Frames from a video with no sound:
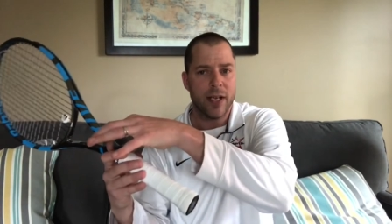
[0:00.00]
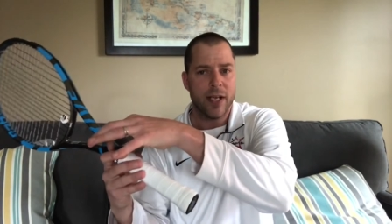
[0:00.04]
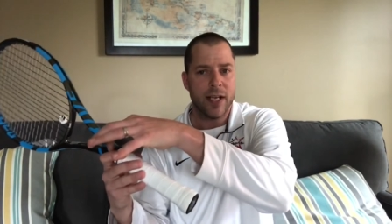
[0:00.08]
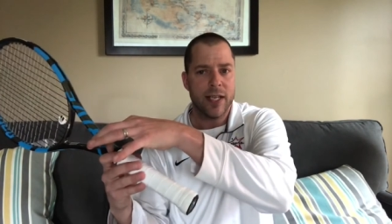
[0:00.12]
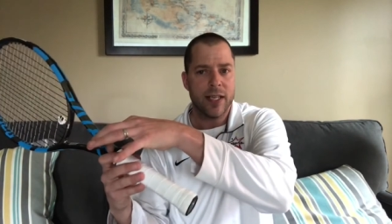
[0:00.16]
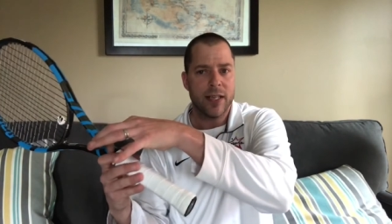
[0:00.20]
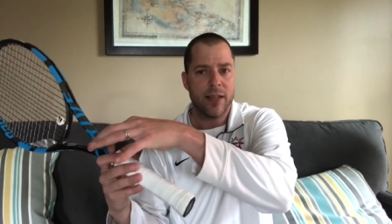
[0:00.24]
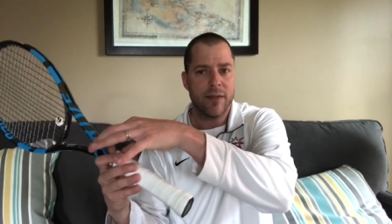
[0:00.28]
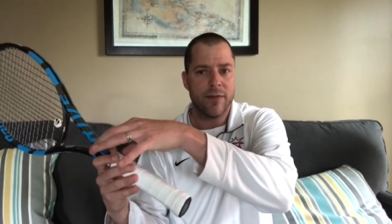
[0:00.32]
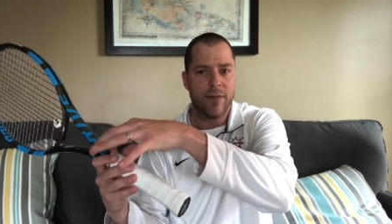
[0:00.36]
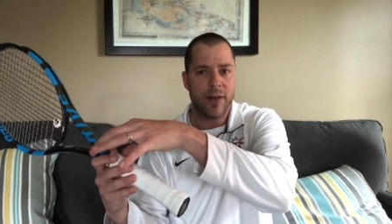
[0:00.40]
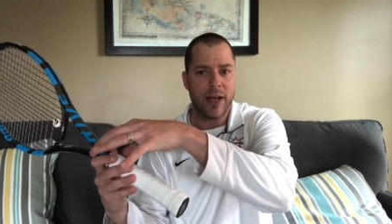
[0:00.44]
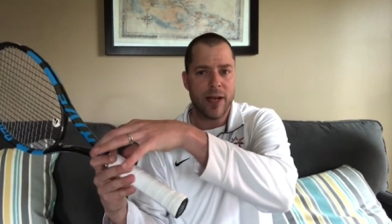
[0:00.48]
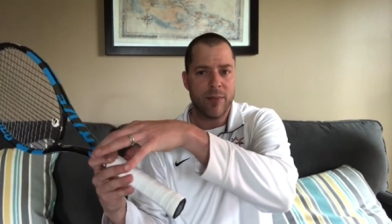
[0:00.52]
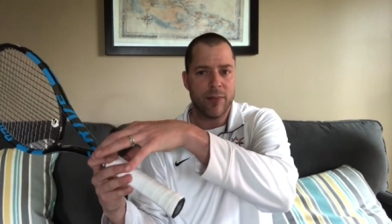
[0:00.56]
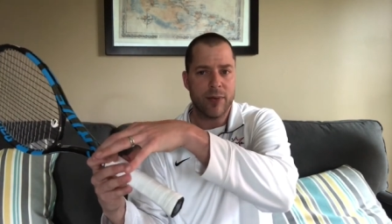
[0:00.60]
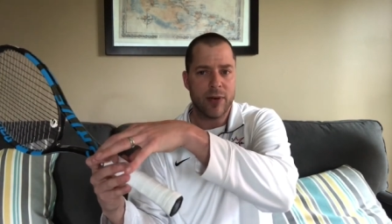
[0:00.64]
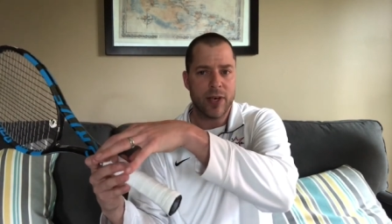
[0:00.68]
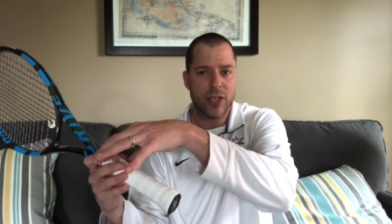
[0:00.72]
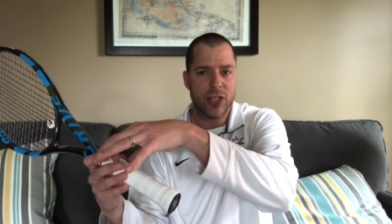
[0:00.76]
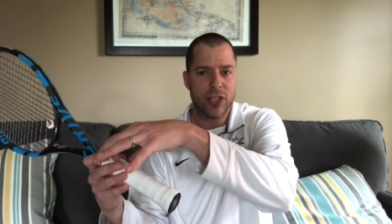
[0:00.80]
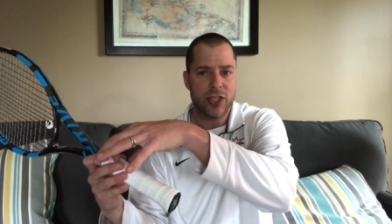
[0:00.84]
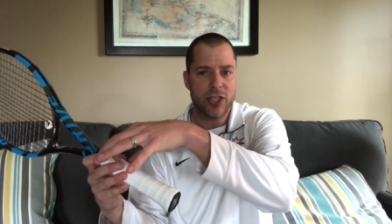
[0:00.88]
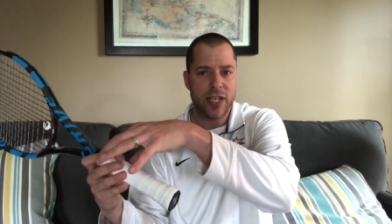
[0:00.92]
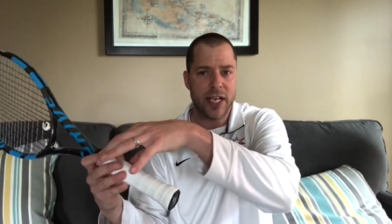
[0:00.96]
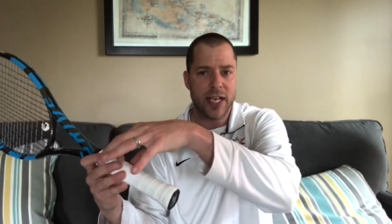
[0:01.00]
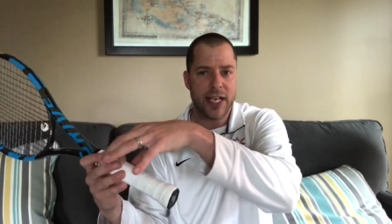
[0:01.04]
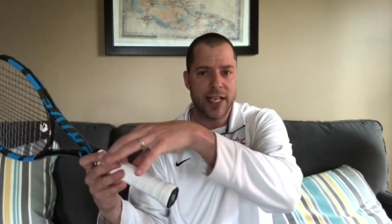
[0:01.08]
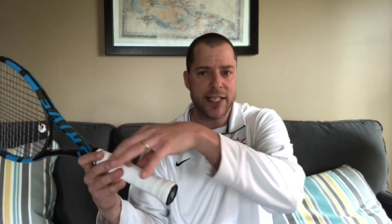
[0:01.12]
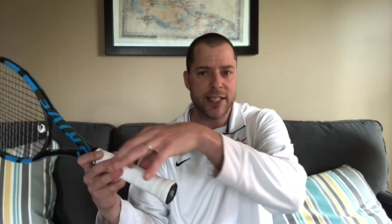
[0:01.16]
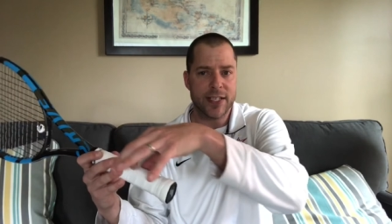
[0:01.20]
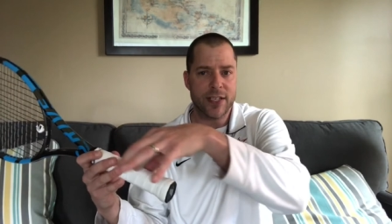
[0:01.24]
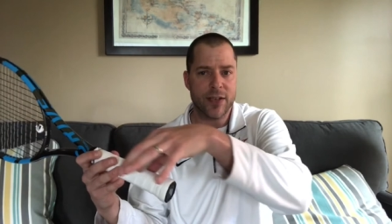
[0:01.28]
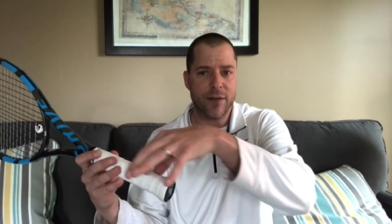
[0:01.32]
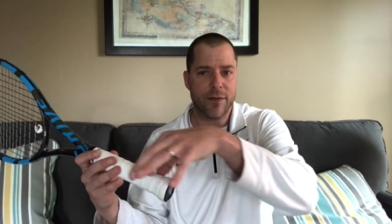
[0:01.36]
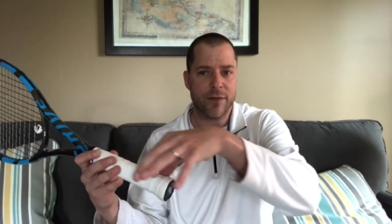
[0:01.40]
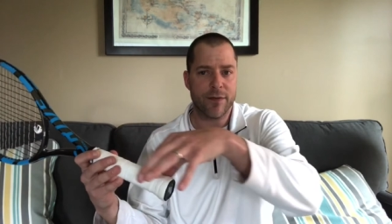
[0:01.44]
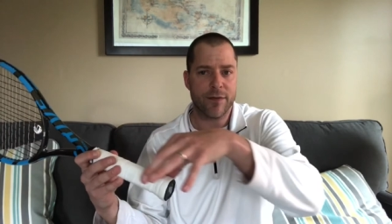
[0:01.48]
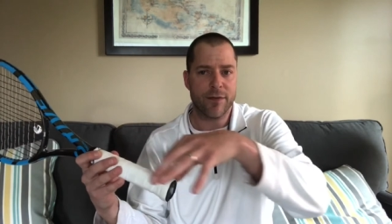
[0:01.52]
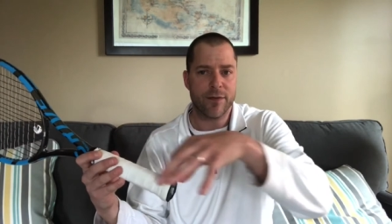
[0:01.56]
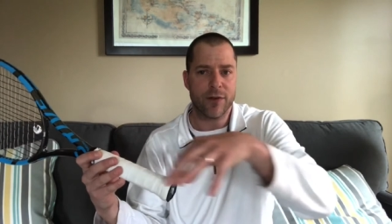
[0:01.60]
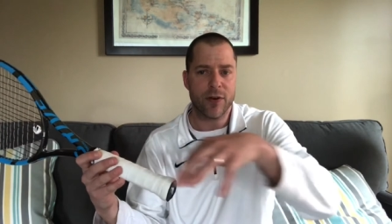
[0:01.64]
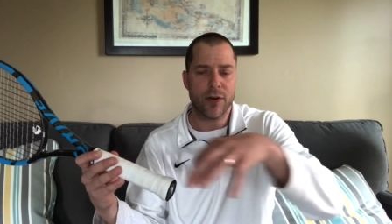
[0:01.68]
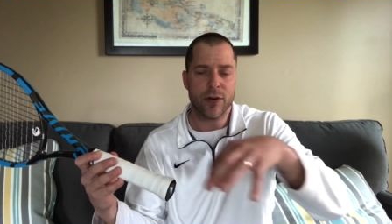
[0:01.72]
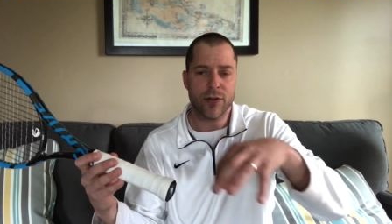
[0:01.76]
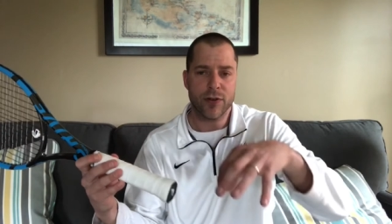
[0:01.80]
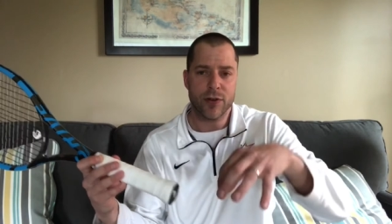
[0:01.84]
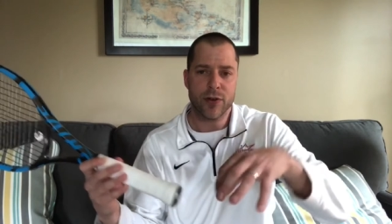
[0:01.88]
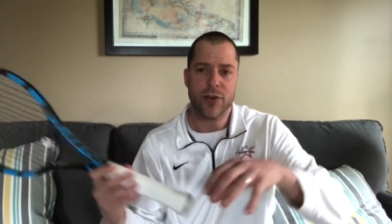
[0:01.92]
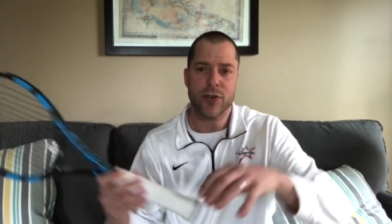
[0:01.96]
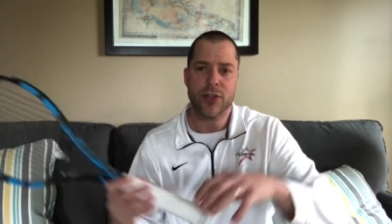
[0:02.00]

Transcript: the vibration has further